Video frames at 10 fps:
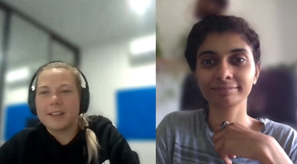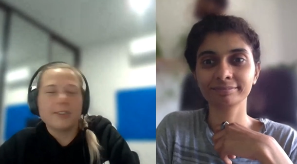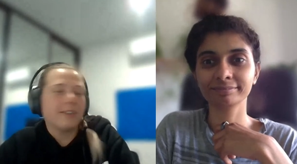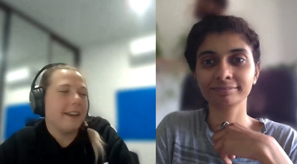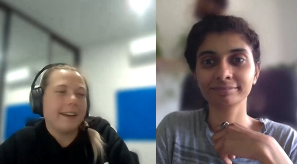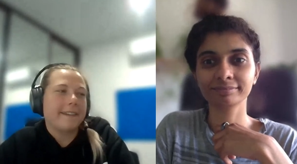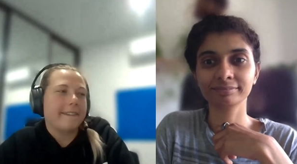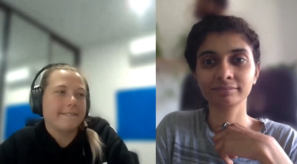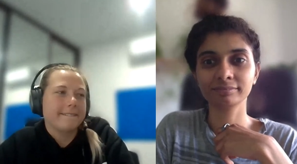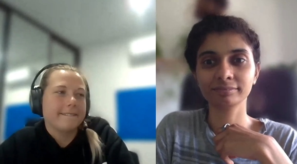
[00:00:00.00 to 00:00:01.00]
Speaker 1: and you're
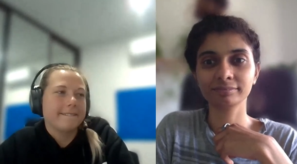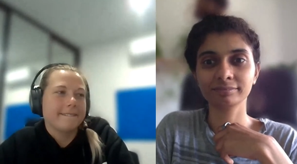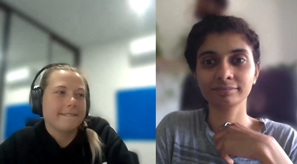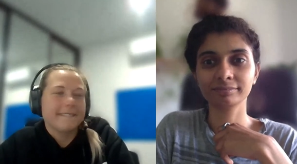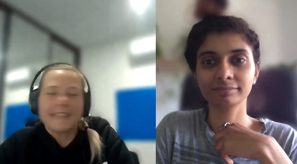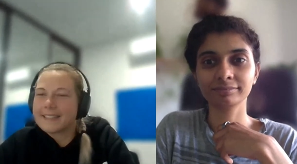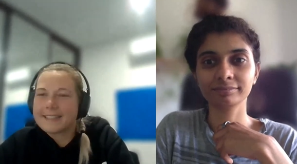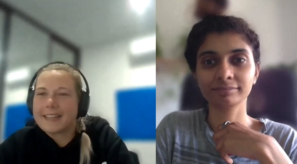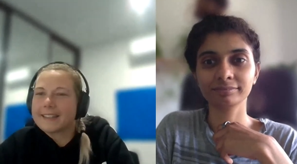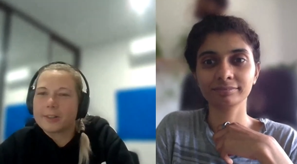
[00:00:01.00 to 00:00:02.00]
like, this
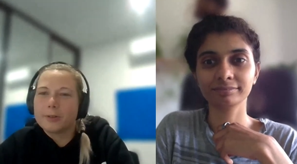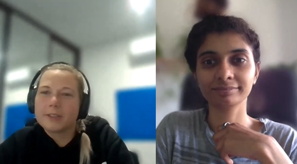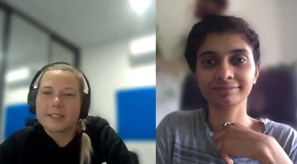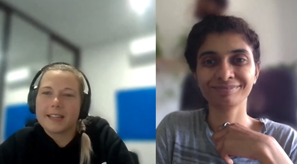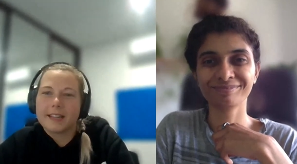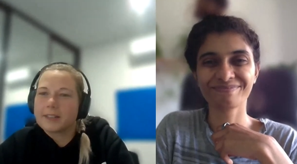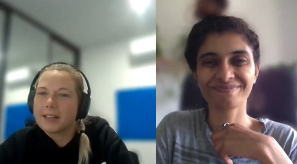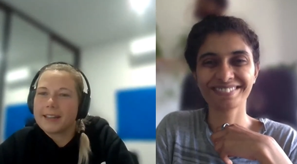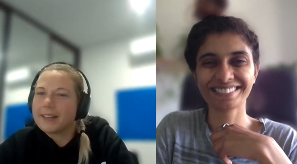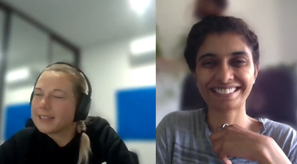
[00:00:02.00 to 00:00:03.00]
is like the coolest thing
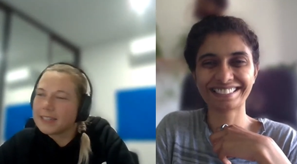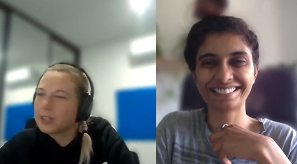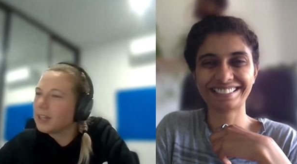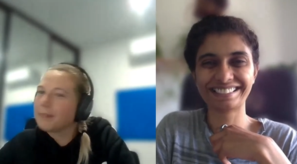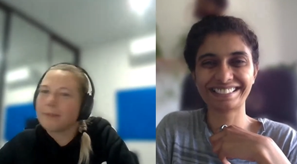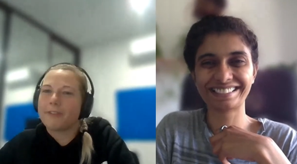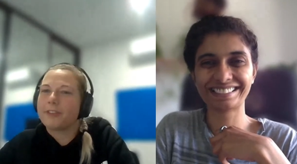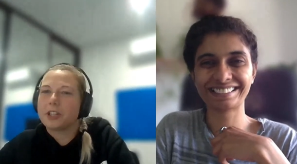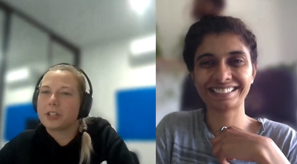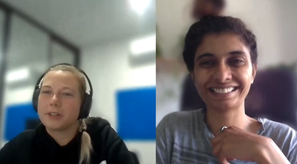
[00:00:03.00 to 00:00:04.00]
and it's literally in my
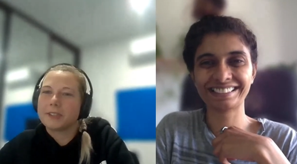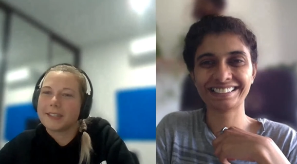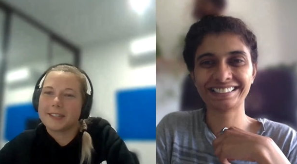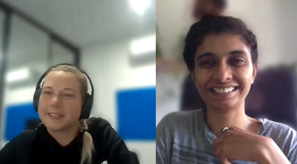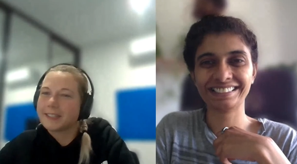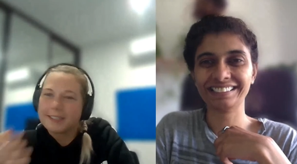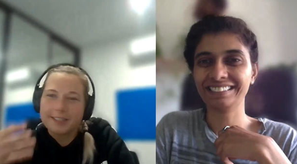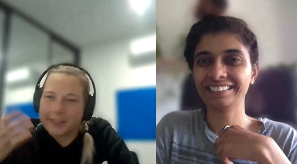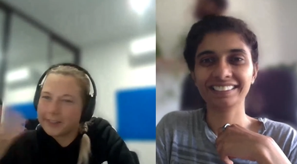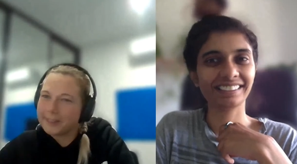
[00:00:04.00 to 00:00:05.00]
fridge downstairs
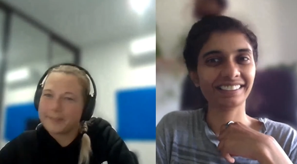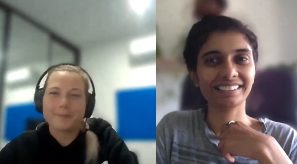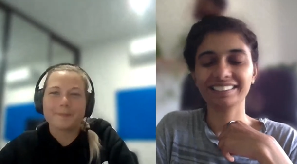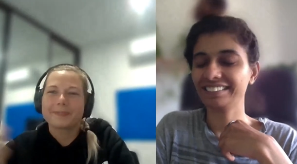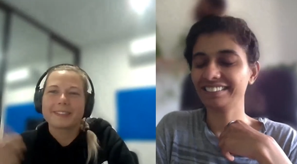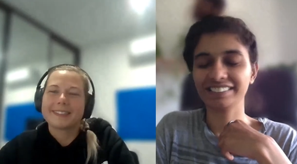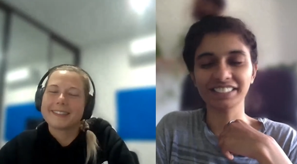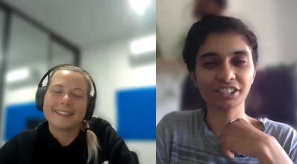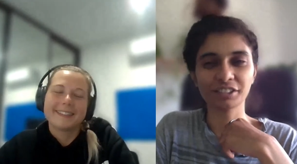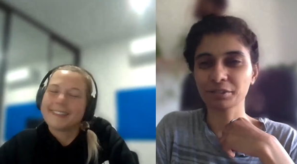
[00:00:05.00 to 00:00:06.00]
so
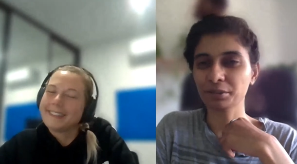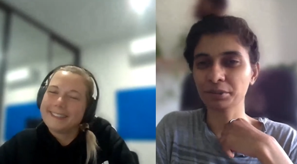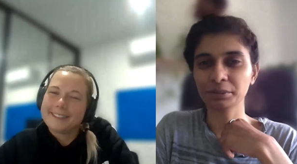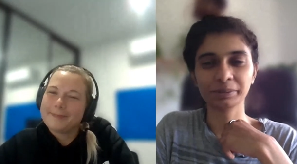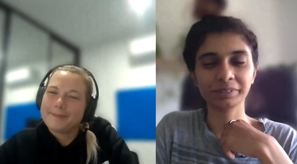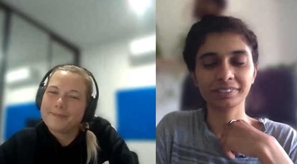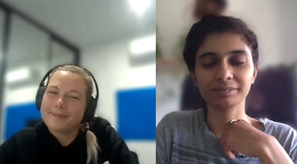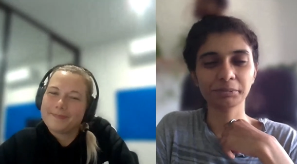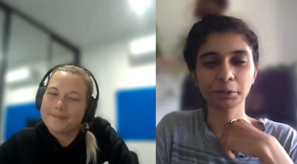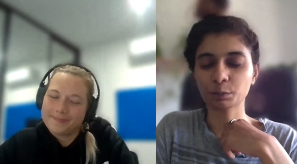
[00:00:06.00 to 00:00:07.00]
Speaker 2: it's so
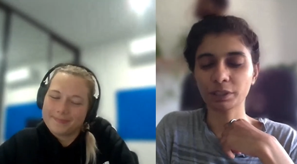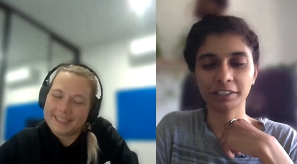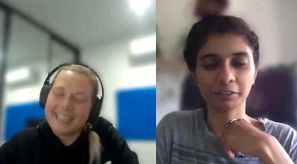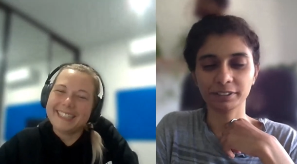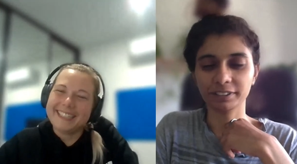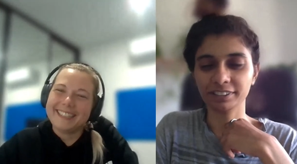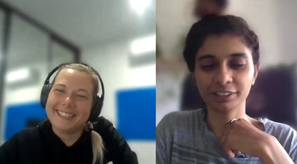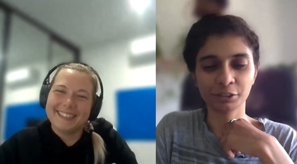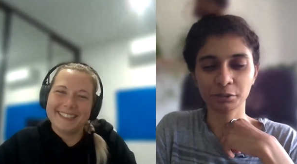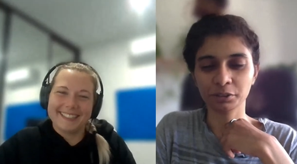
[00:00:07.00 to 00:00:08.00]
cool oh my god
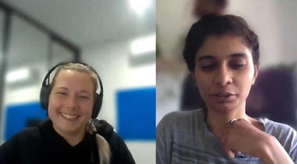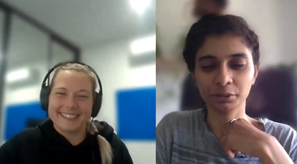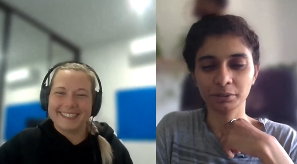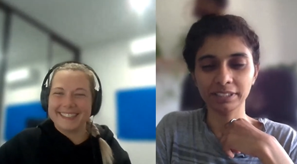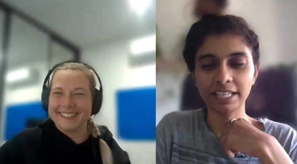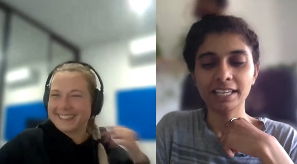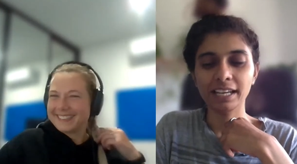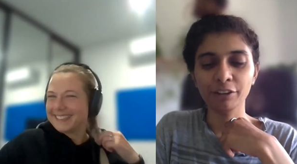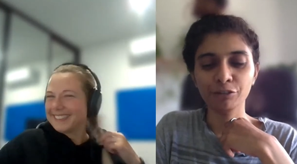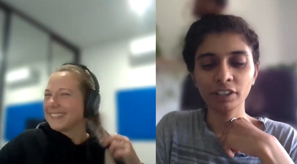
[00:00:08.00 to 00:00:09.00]
it's so cool
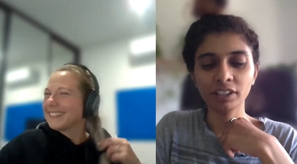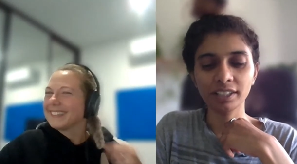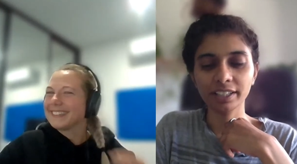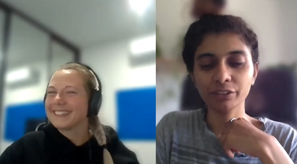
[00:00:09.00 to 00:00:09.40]
i feel like